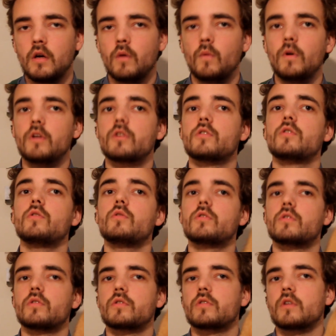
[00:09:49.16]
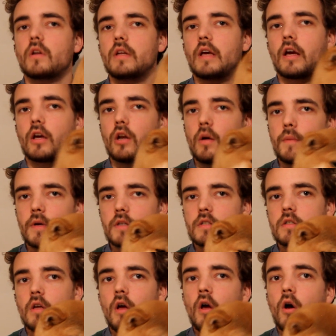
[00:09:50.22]
Will you choose to study
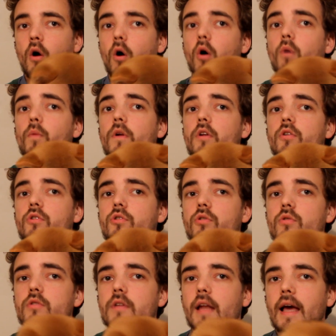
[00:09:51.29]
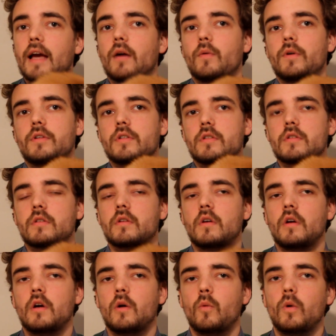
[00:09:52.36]
economics, or will you choose languages?
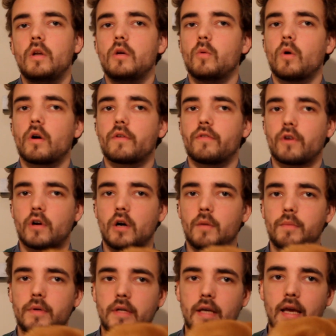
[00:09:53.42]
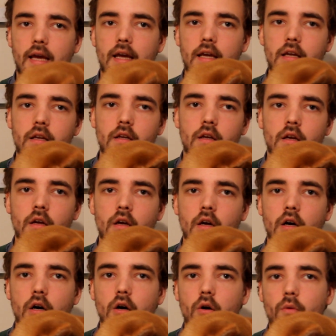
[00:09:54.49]
Will you work for company A
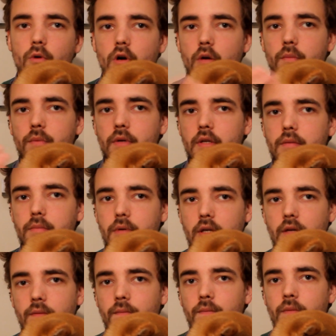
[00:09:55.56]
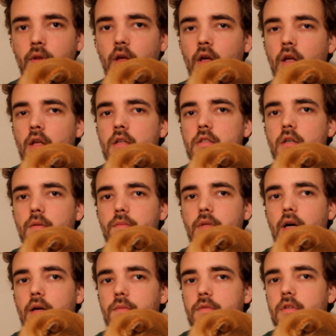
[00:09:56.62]
or company B?
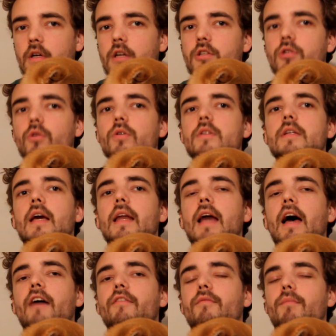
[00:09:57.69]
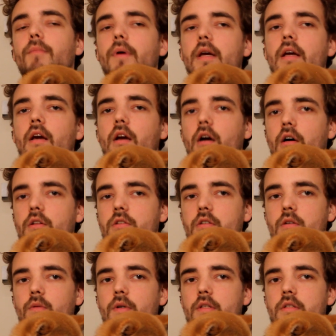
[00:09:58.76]
Sometimes a choice can have big
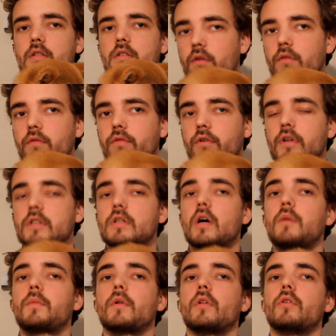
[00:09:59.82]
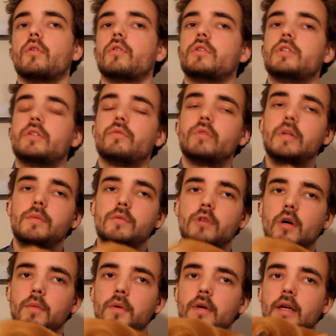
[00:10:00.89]
consequences. For example, your dream
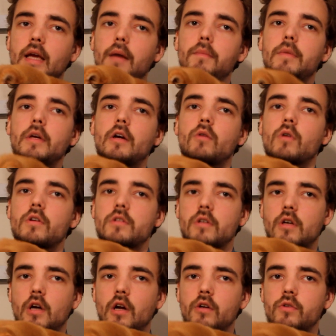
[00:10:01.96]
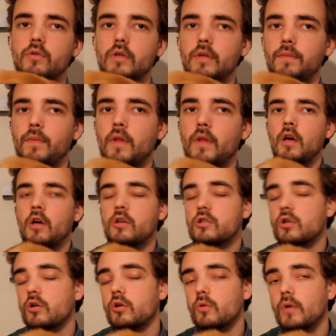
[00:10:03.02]
job can be across the country,
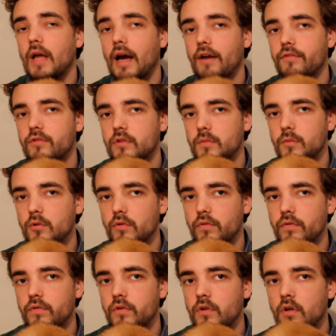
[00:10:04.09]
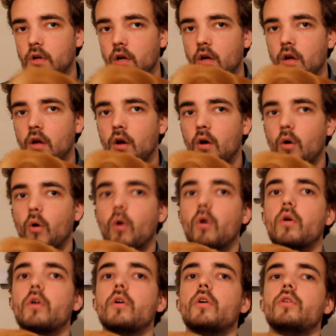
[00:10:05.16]
so you will have to move.
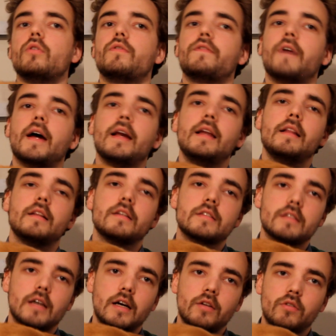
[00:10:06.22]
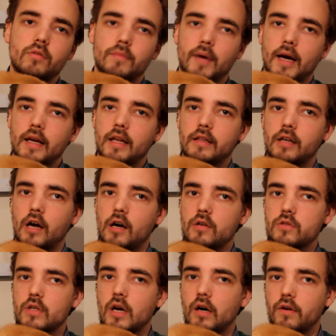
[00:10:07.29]
Or you finally decide to buy that
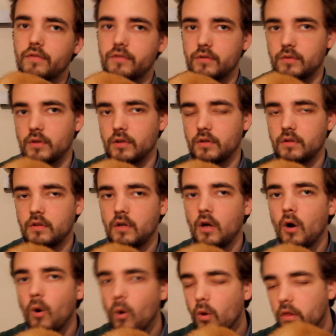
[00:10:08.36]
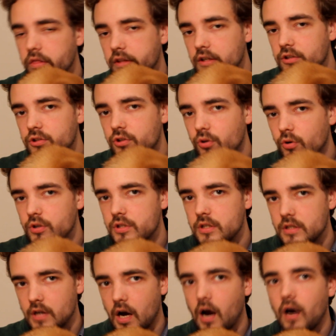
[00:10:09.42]
house after all. All these
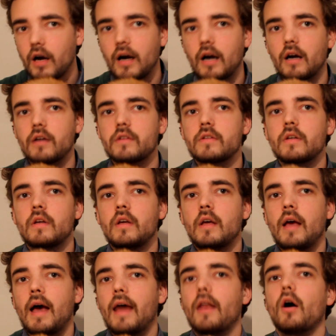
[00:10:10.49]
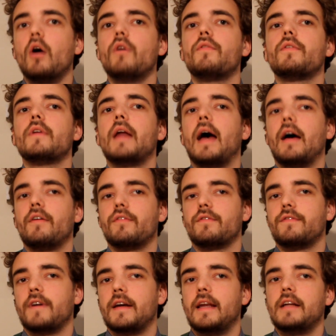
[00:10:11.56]
choices are hard and often have
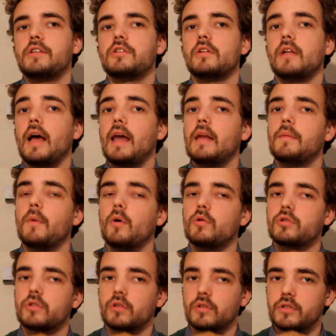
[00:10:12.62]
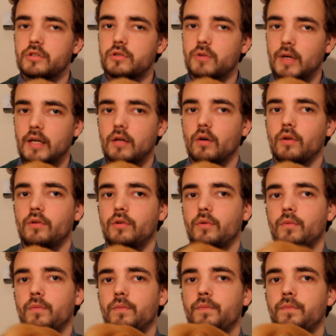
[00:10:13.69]
financial and emotional strain on you.